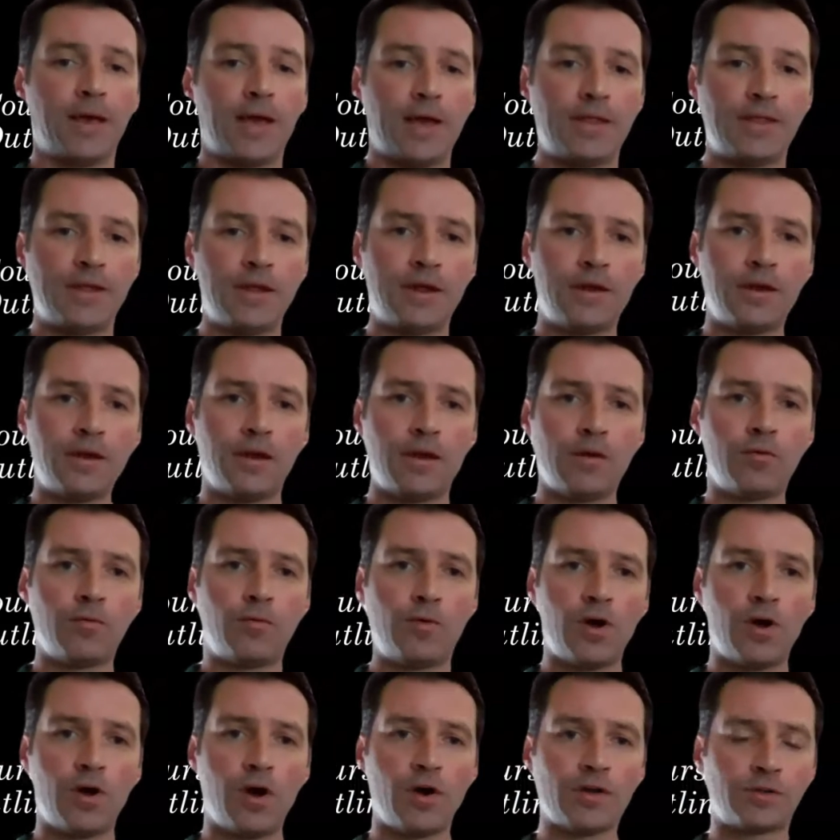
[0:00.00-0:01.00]
And then
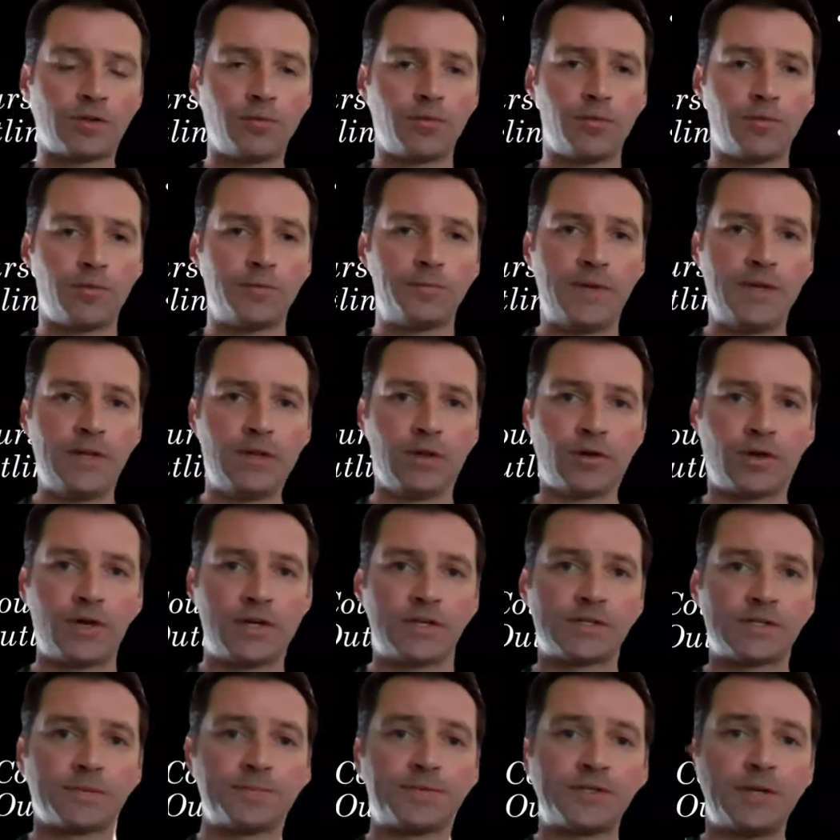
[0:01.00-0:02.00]
we also will be
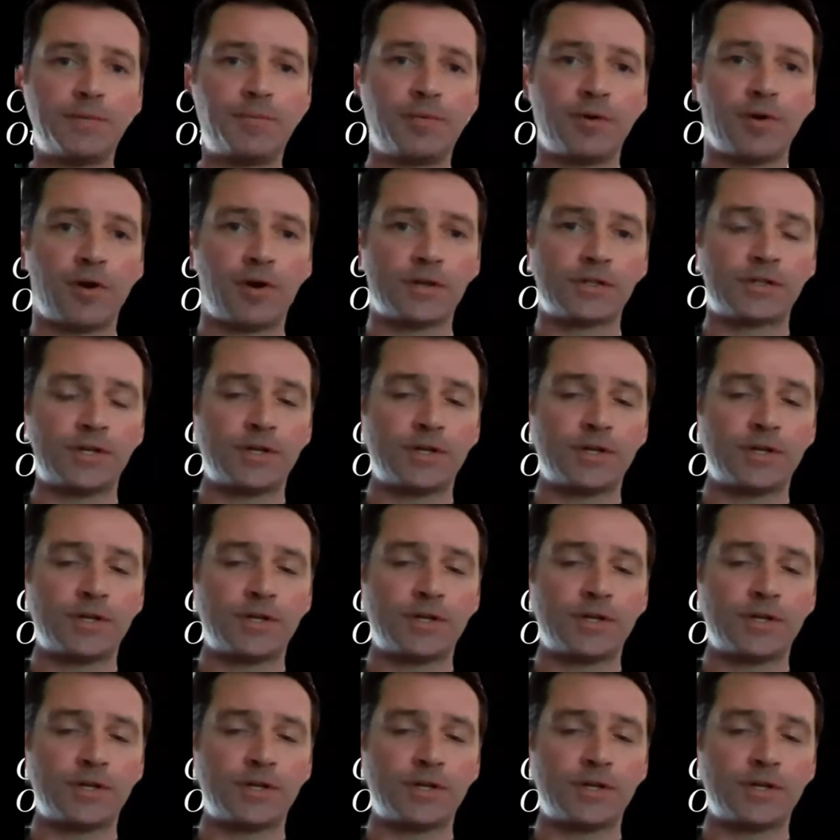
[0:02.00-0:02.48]
learning some CPR